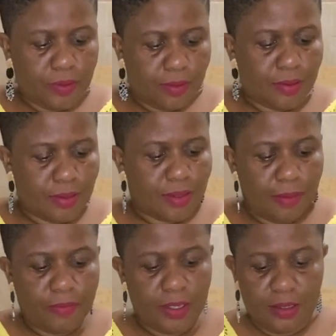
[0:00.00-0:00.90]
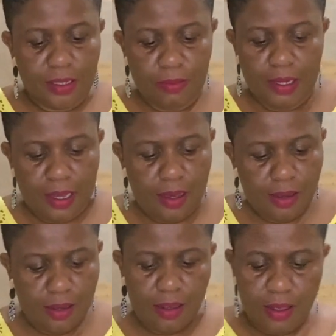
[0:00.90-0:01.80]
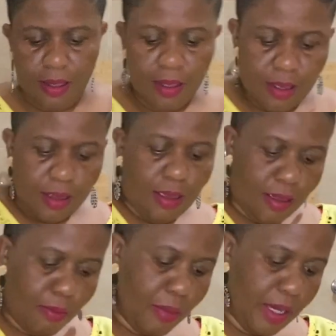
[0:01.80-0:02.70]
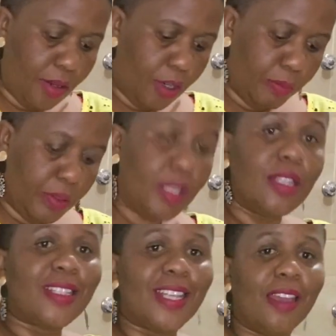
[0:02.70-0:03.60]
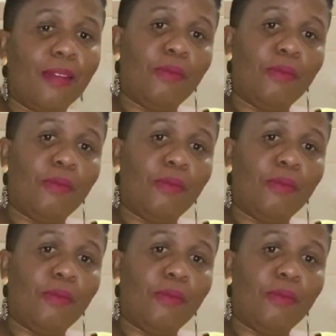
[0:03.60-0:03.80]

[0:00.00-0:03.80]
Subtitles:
Something similar. May not be the same,